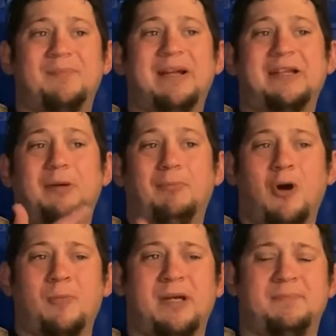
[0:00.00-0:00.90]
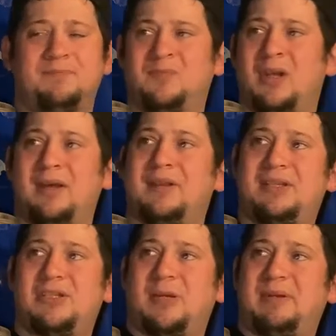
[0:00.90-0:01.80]
But at the moment, this
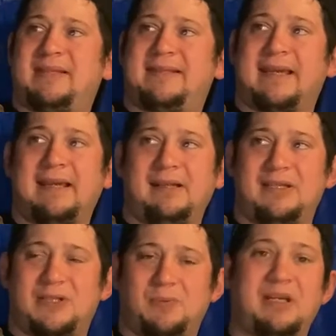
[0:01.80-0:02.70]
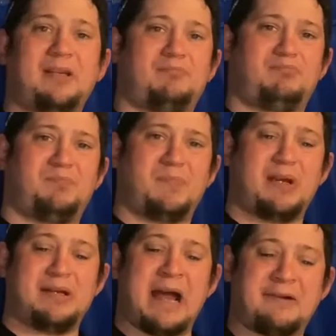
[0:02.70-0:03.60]
is going to be sickeningly sweet
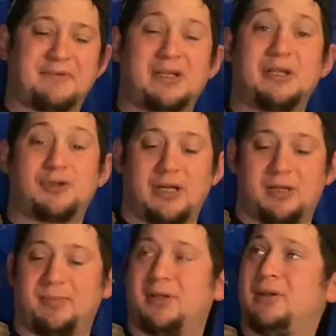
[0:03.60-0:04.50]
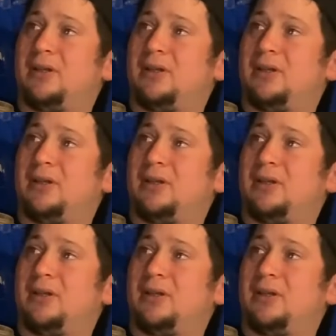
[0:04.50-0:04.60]
and not really drinkable.